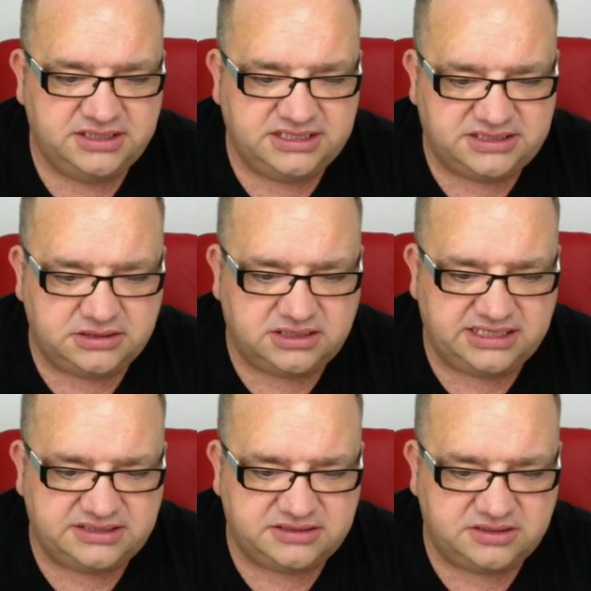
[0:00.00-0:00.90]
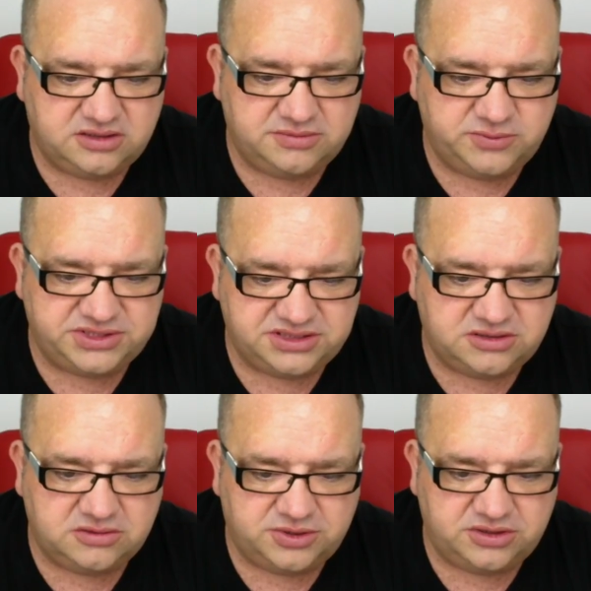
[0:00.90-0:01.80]
He's still connected to the club and wishes the
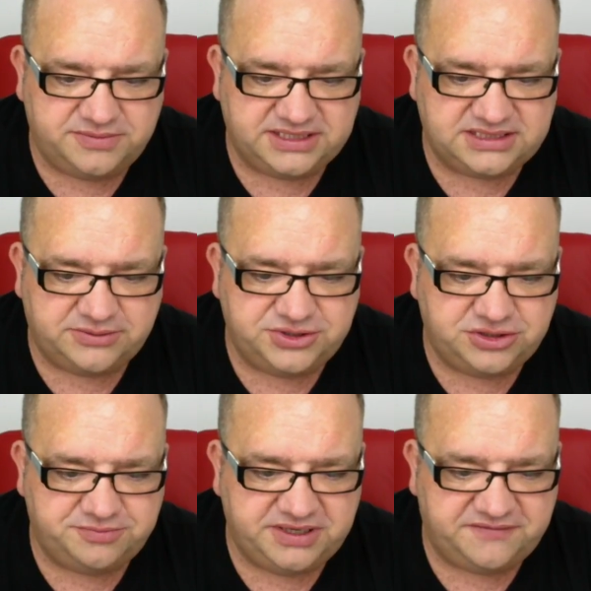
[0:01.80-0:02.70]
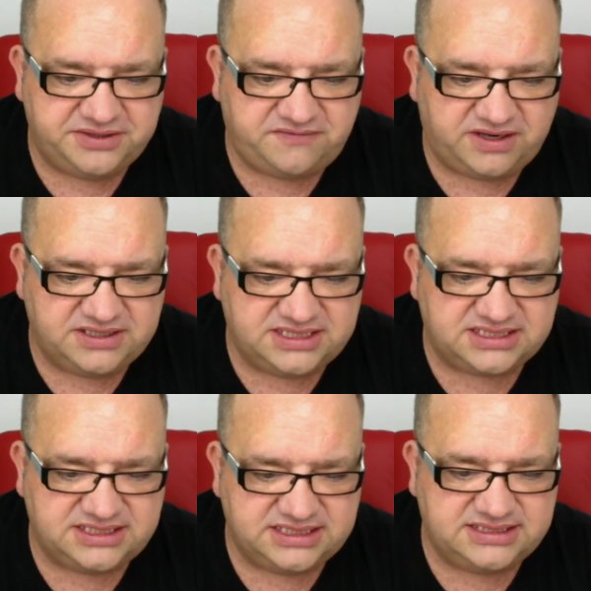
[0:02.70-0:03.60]
club all the best, how it should be after his
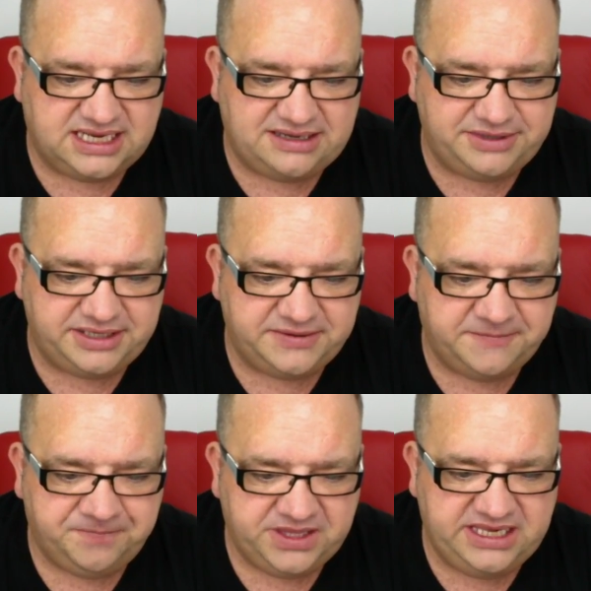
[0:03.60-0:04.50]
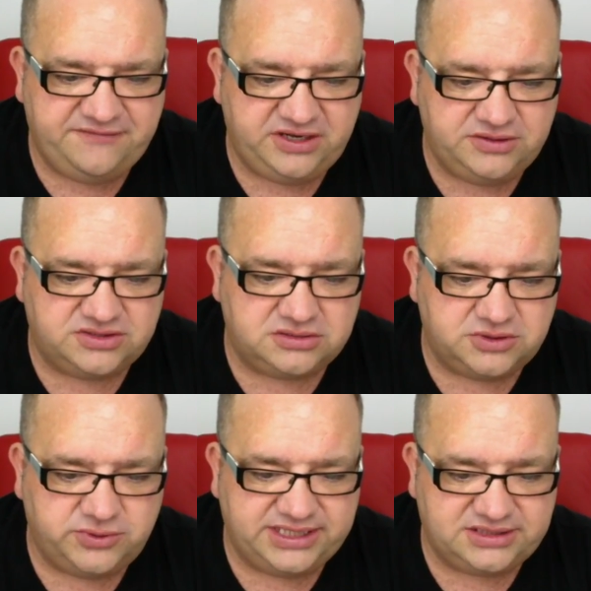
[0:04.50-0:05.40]
fantastic time here. Even in the summer
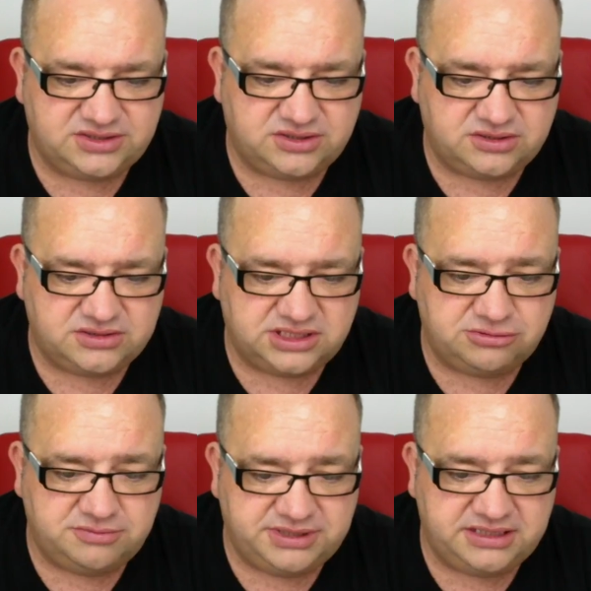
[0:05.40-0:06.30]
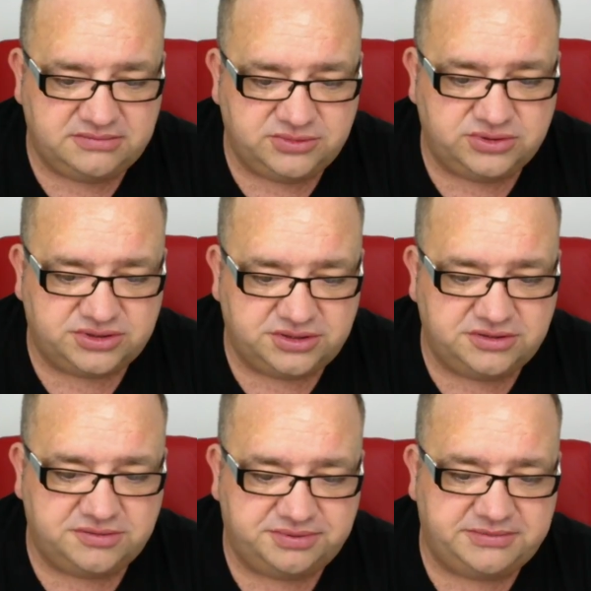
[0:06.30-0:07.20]
we had talks. I know him better than most of the
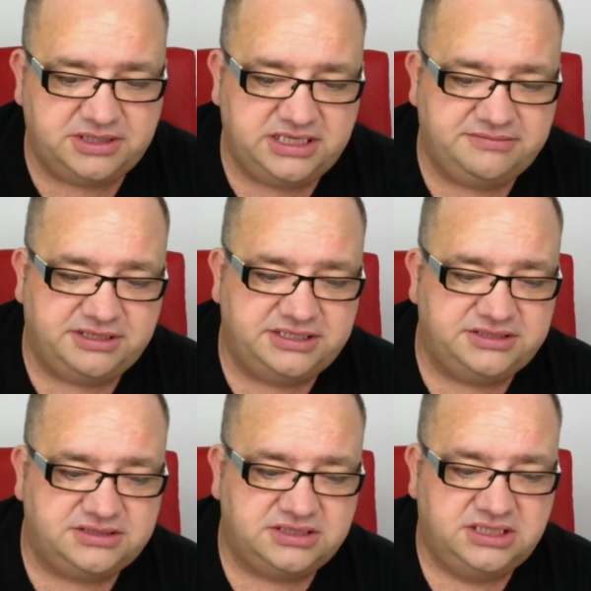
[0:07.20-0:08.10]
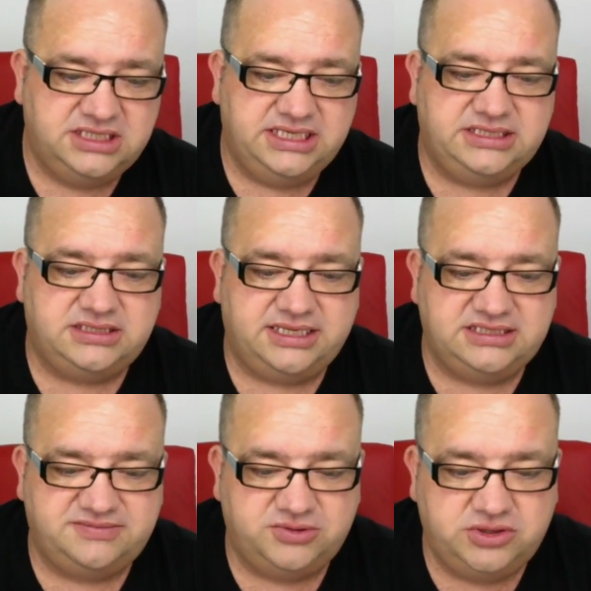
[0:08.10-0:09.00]
other Premier League managers. It's
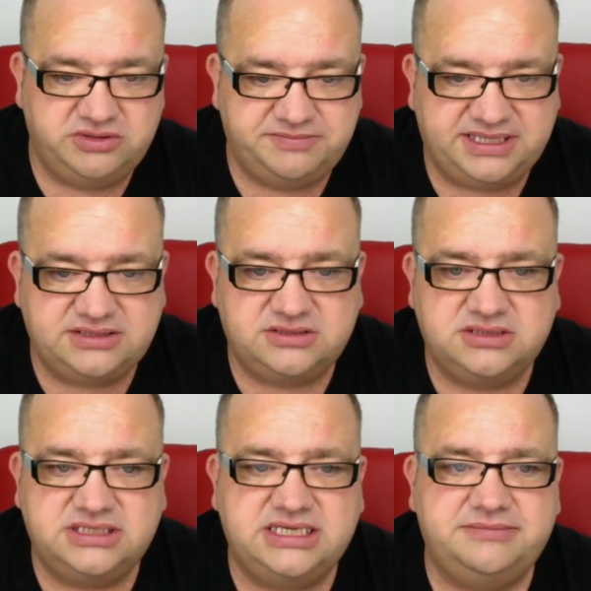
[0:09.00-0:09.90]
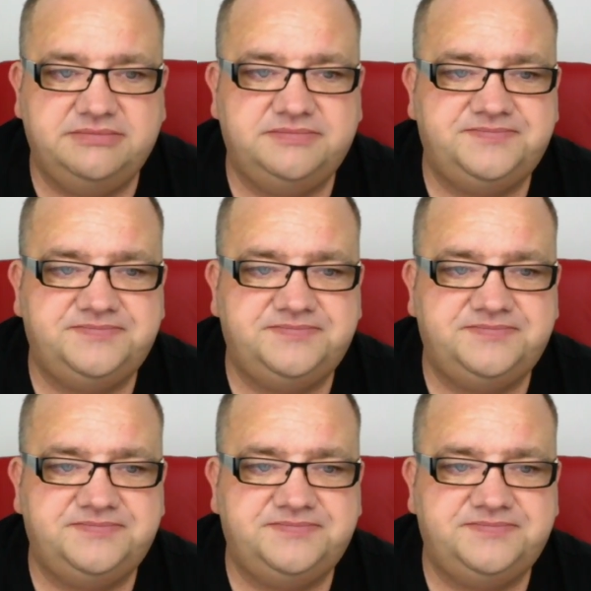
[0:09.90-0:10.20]
nice, but no impact on the game.